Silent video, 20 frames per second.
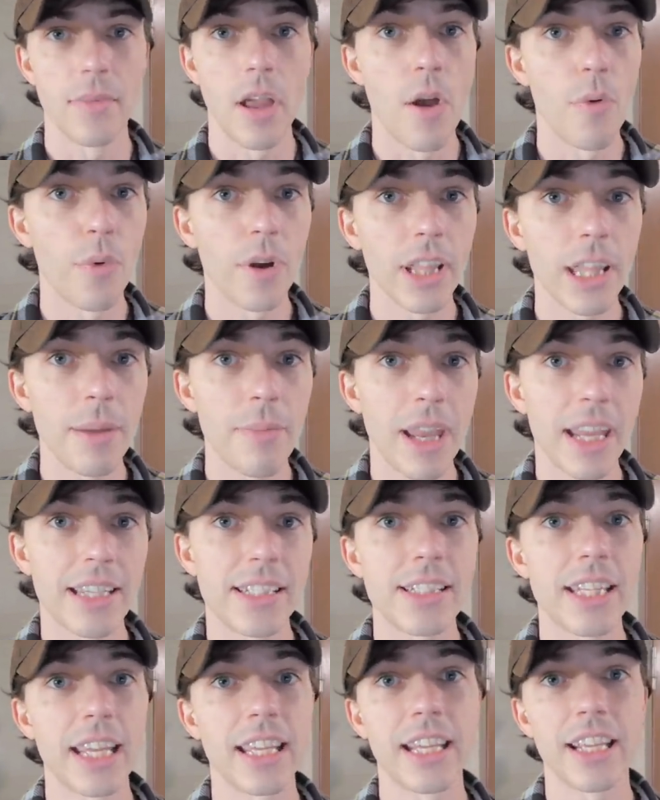It really
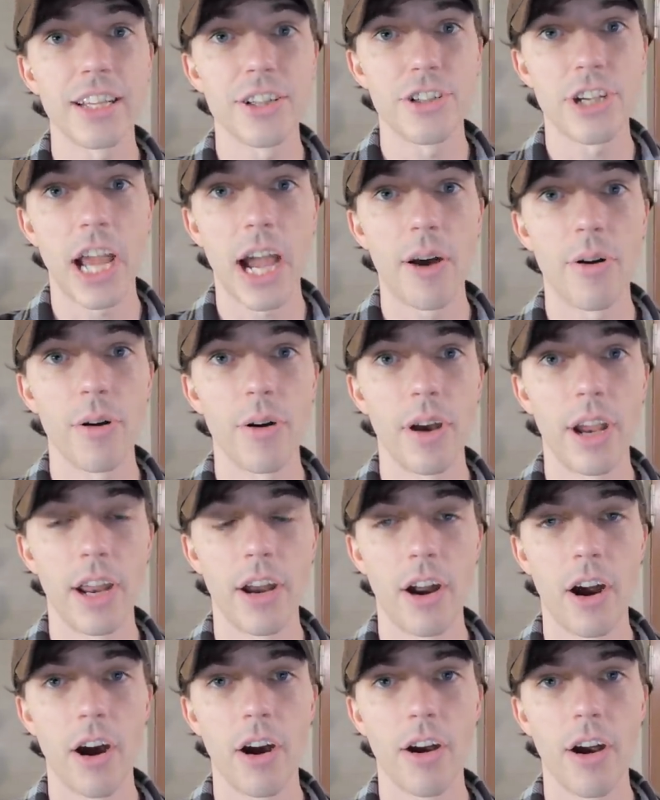makes taking a shower
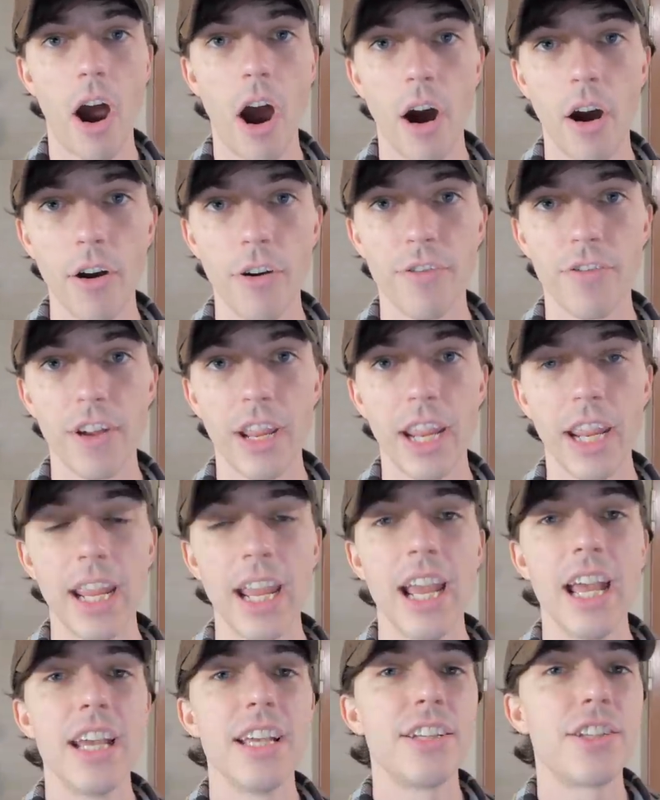in our
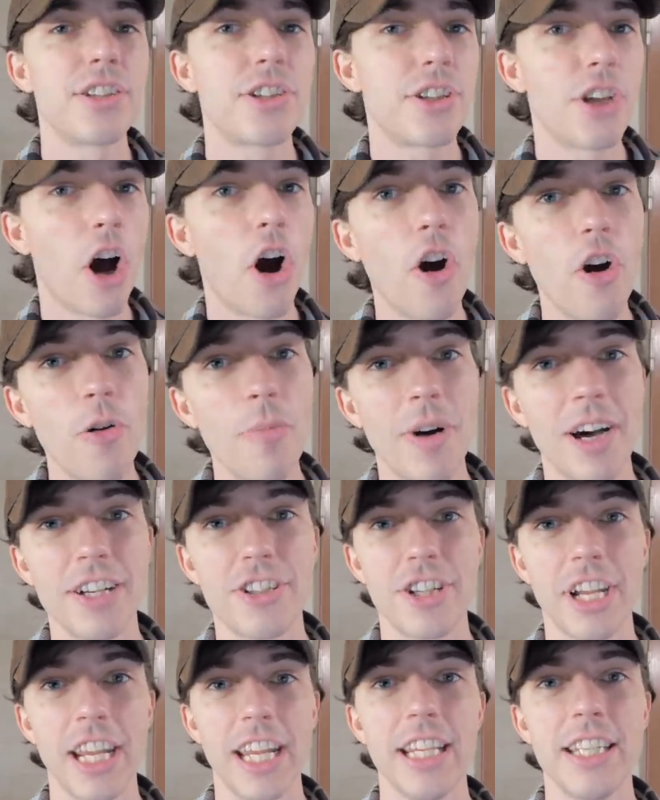RV so
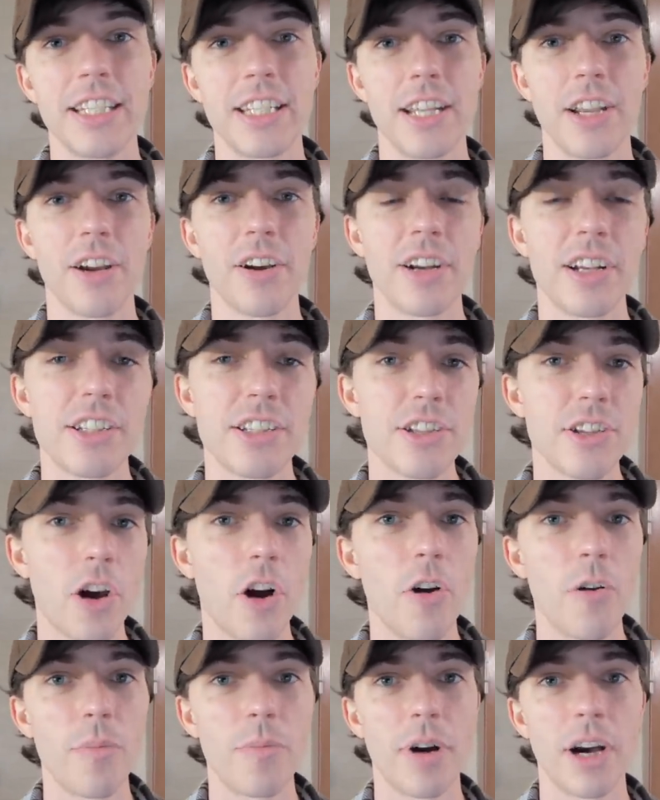much easier,
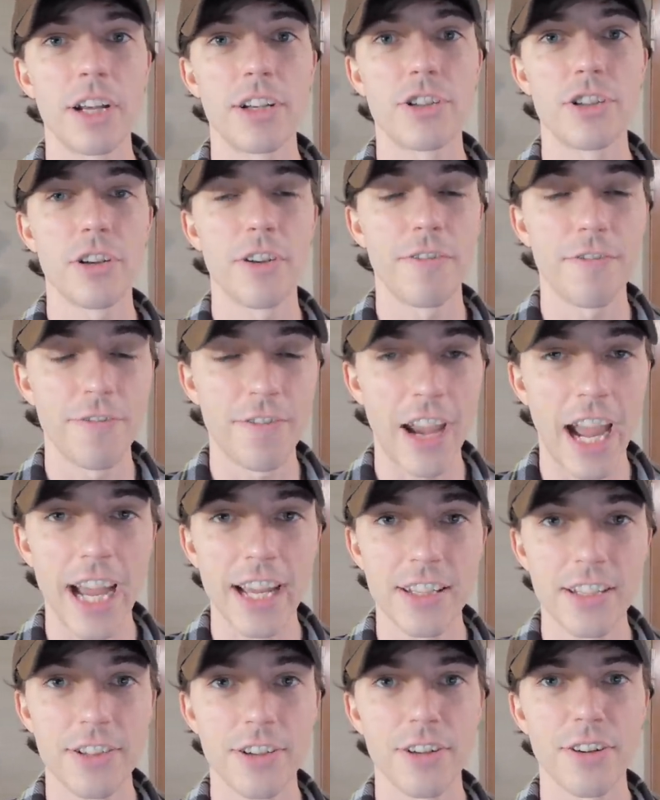so much
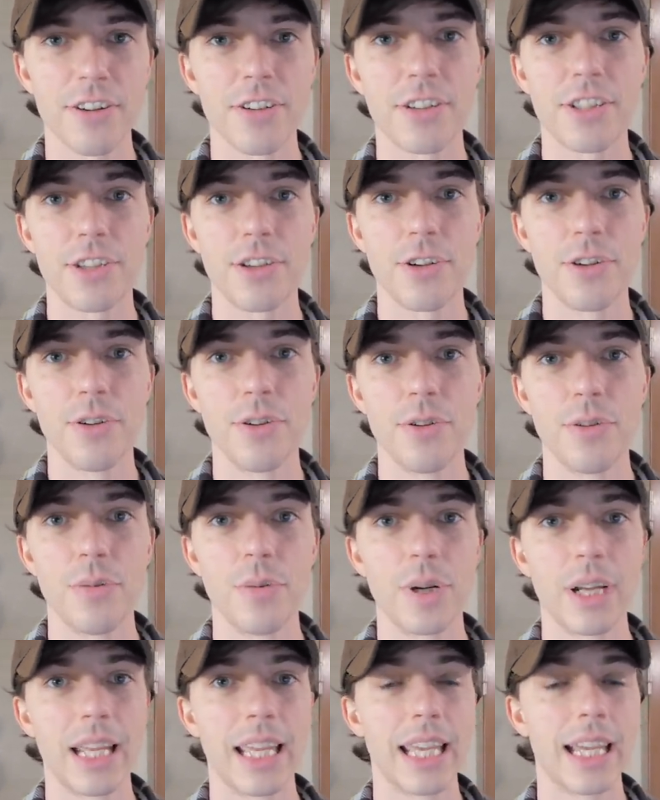faster
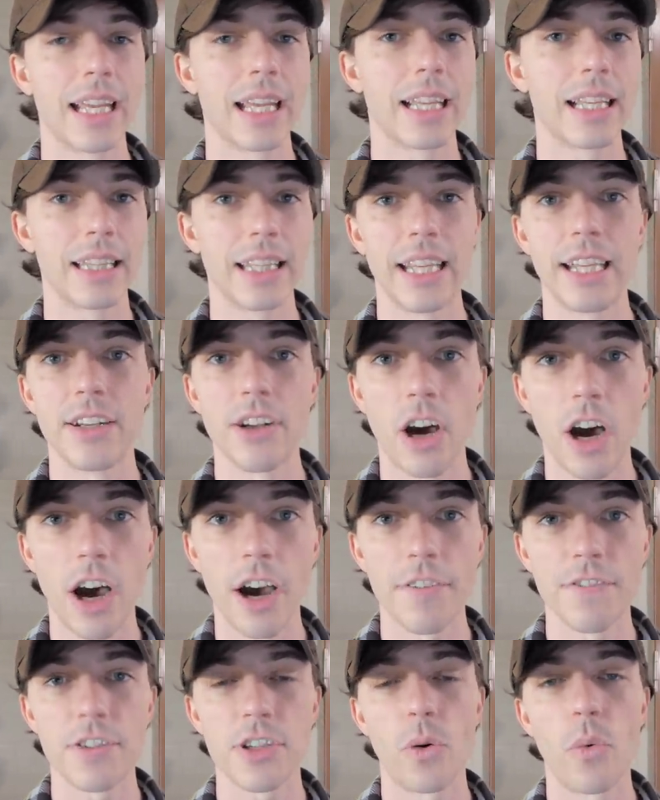to get cleaned
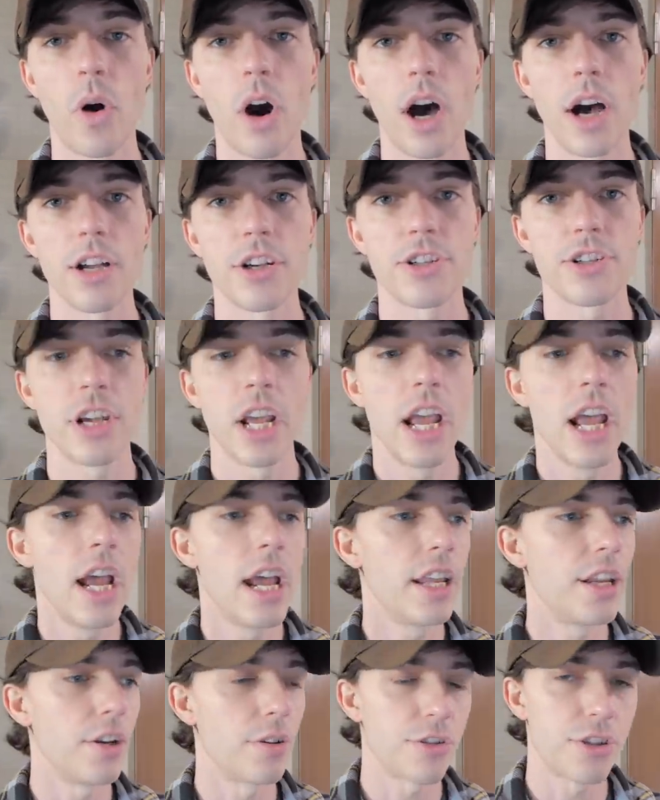off, to wash,
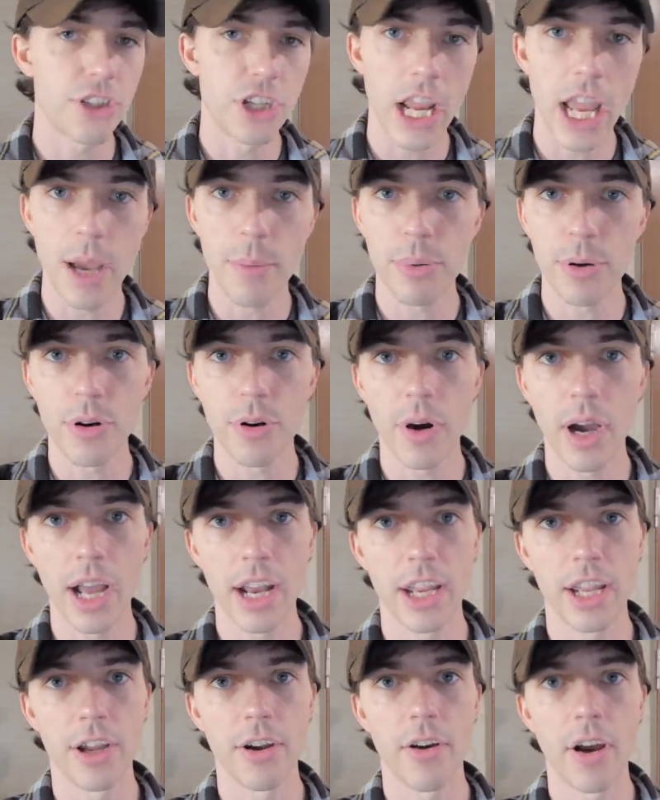you know, shampoo
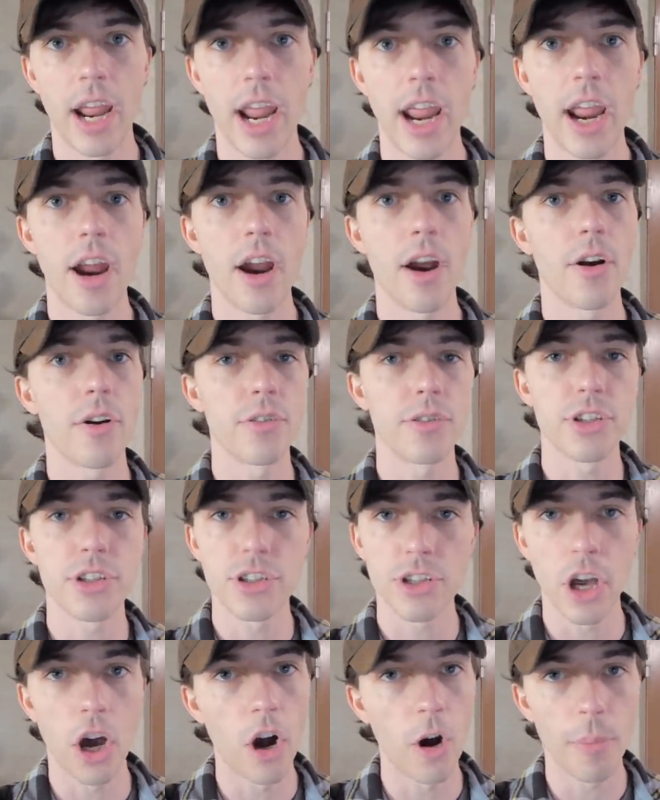out of your hair,
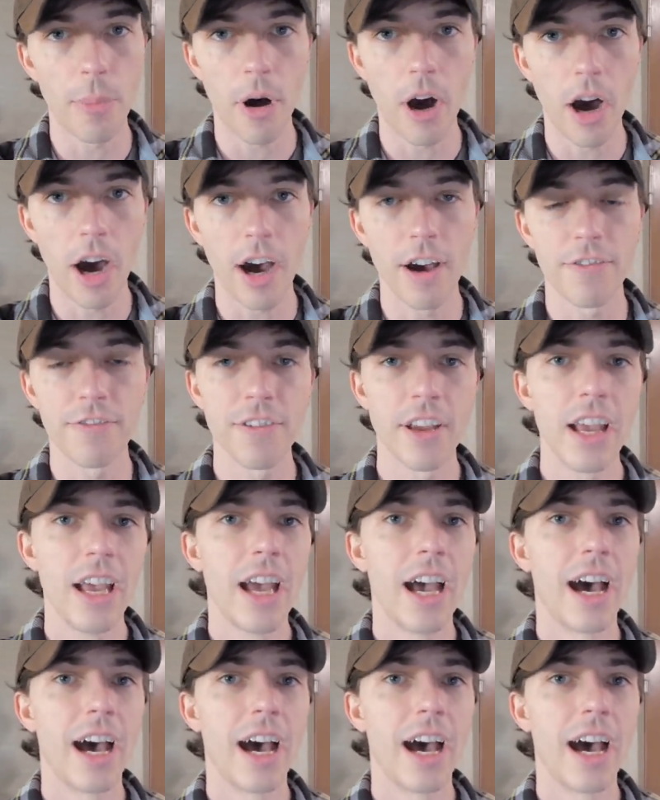soap off.